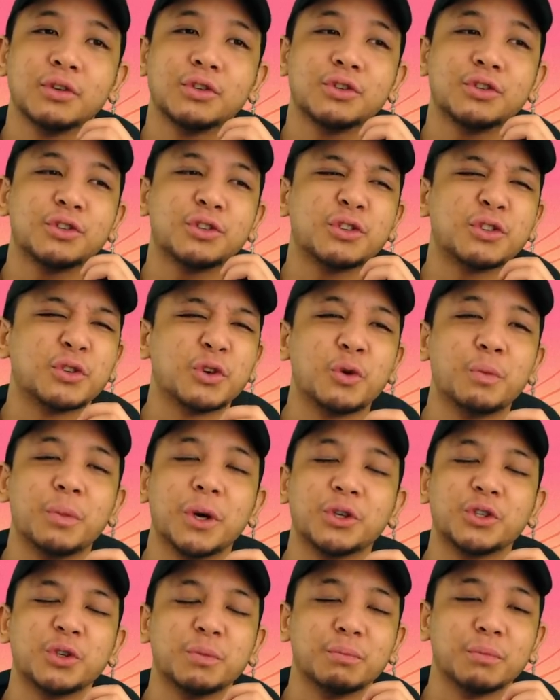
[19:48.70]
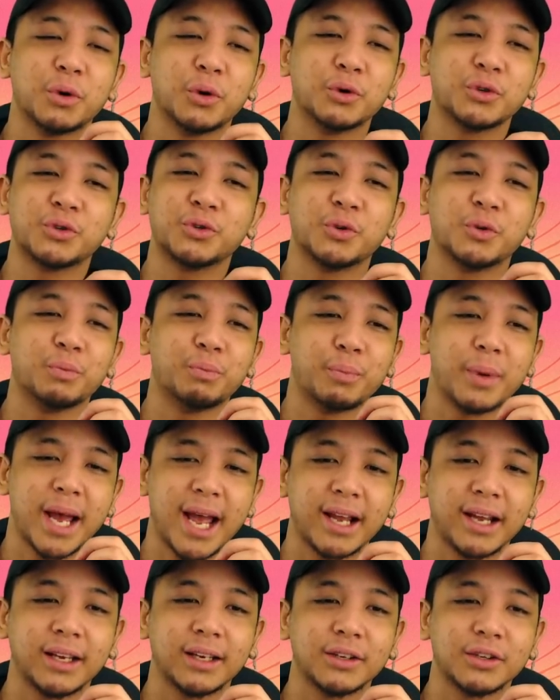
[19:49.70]
so much emotional
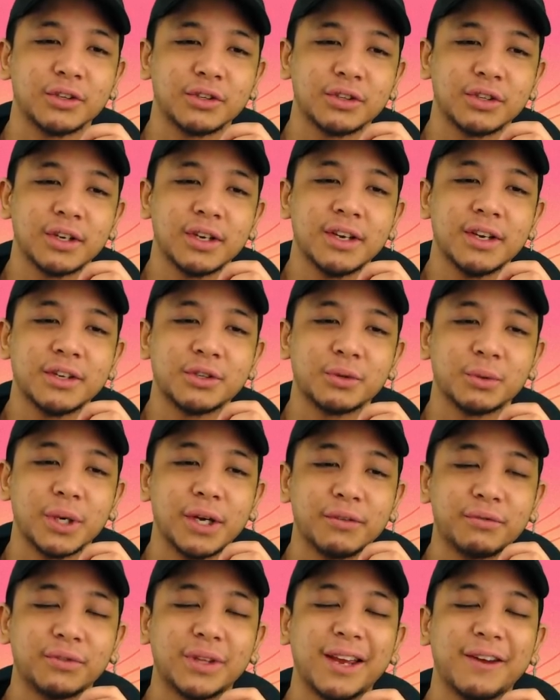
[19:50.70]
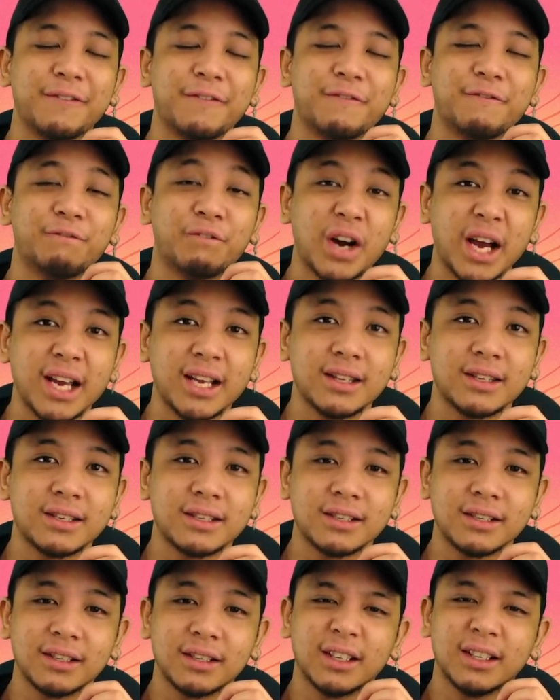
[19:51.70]
baggage. So if they
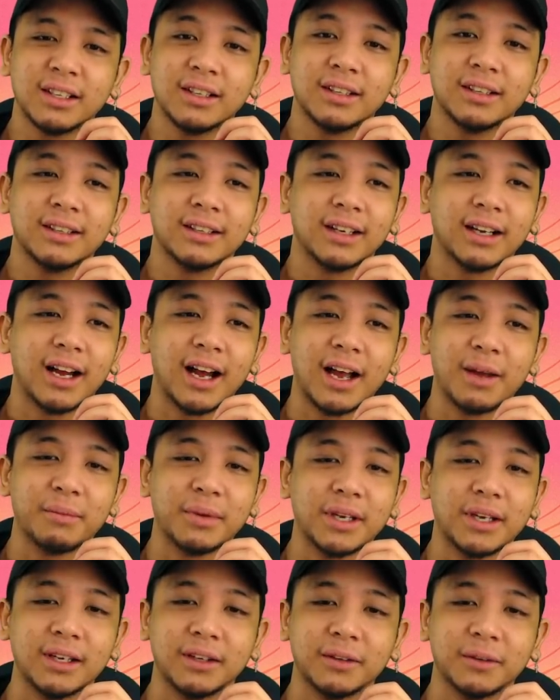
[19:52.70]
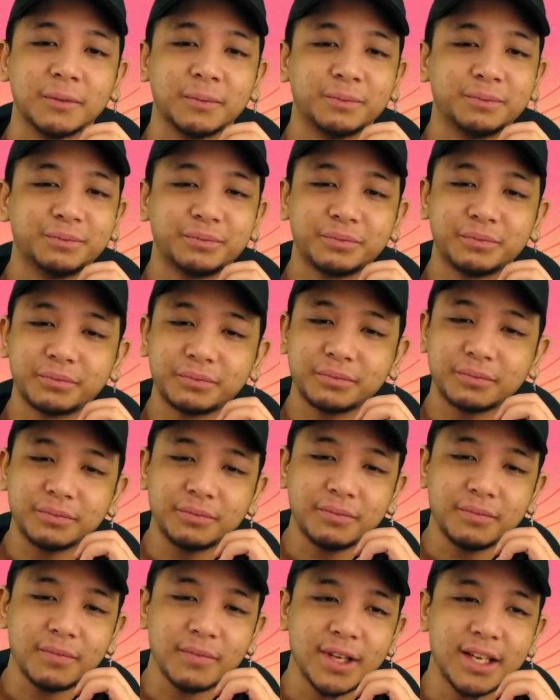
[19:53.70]
fight, I mean,
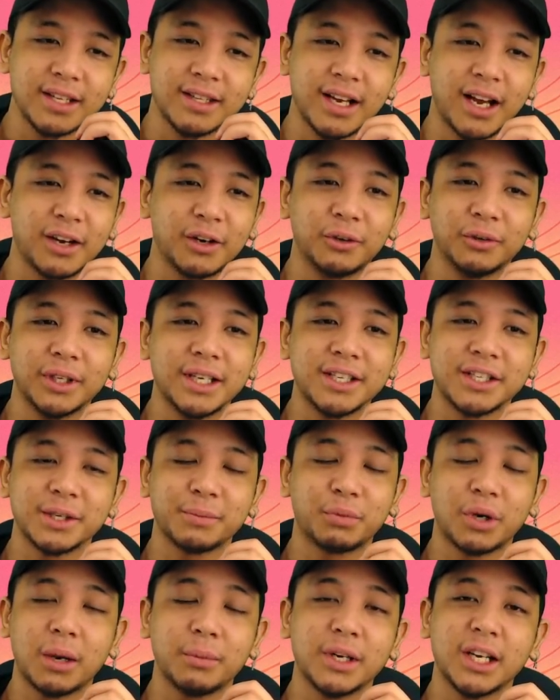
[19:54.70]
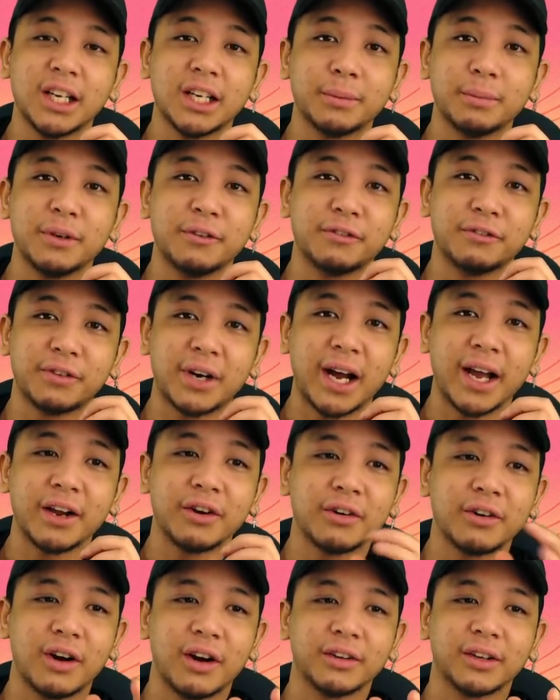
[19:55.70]
not only is it probably going to be
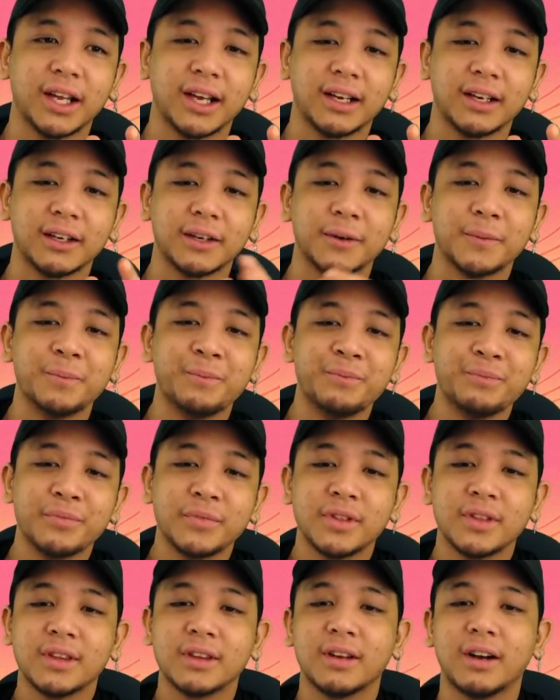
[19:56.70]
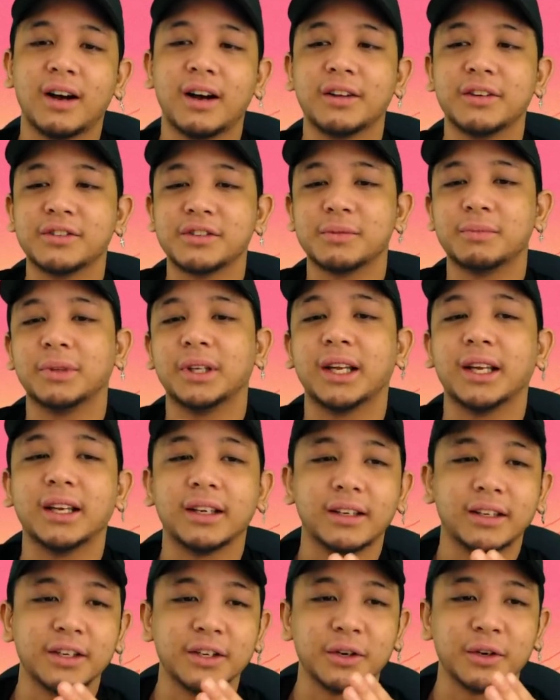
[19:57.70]
fire on
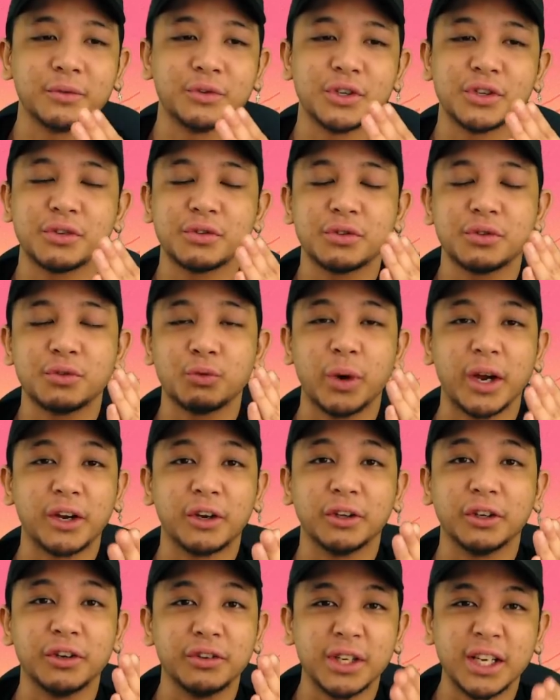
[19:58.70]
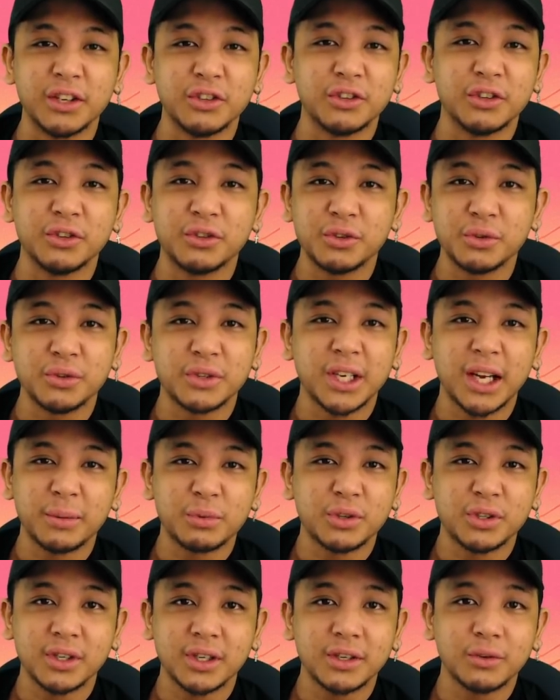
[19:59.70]
just regular ninjutsu
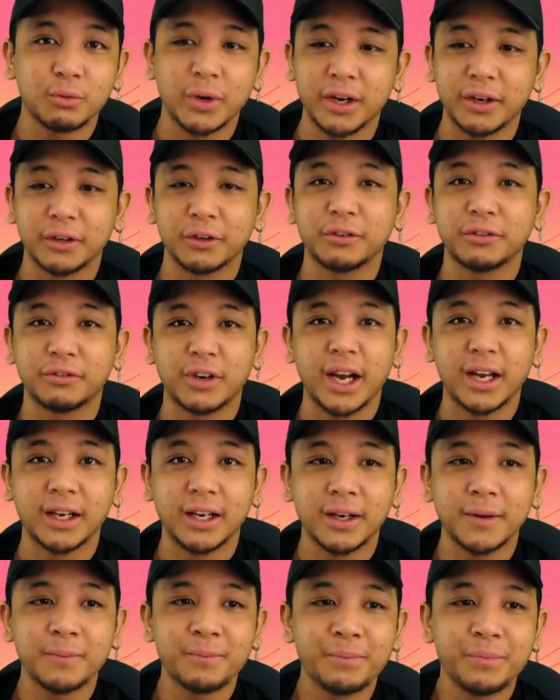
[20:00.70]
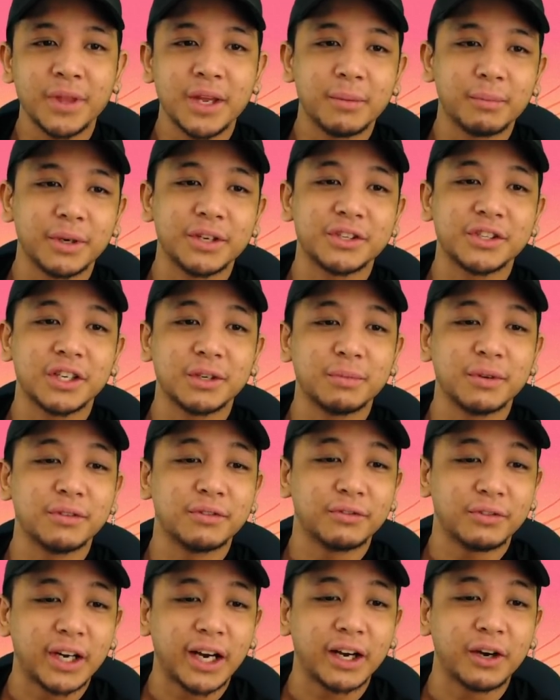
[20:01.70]
type shit, regular fighting, but it's going to be
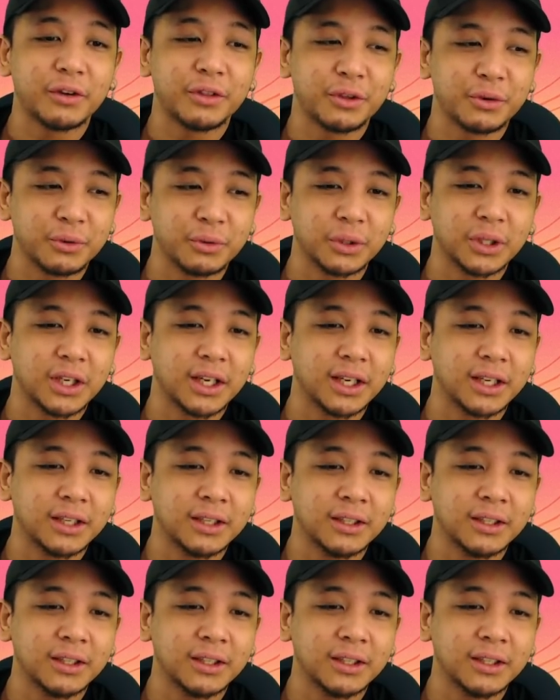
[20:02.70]
fire through